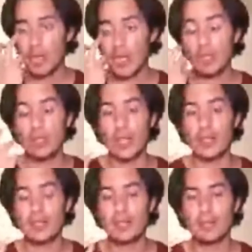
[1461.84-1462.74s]

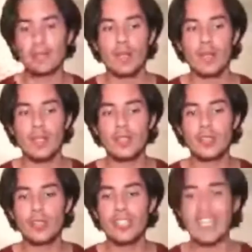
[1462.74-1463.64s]
ignorance
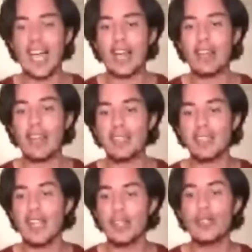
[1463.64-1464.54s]
is to deny
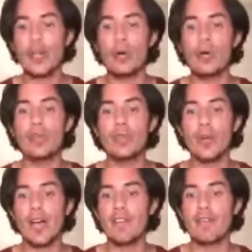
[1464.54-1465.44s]
things that you know
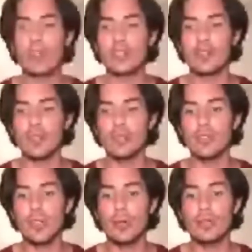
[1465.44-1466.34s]
you have in front of you.
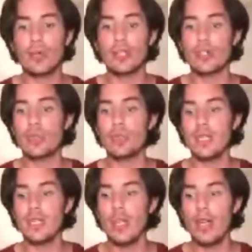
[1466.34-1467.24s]
So the question would
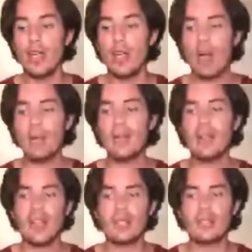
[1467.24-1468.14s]
be, how many
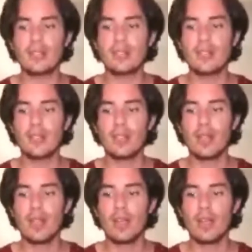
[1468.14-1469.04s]
things
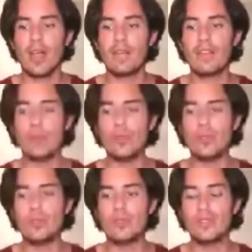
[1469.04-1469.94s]
have
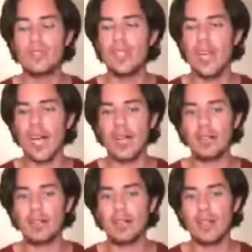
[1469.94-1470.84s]
you
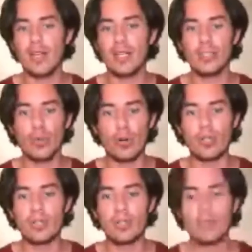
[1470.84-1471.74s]
denied and
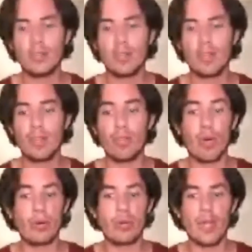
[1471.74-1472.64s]
ignored
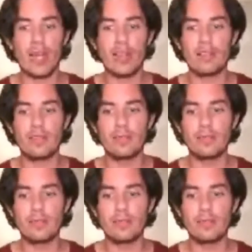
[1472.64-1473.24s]
throughout your life?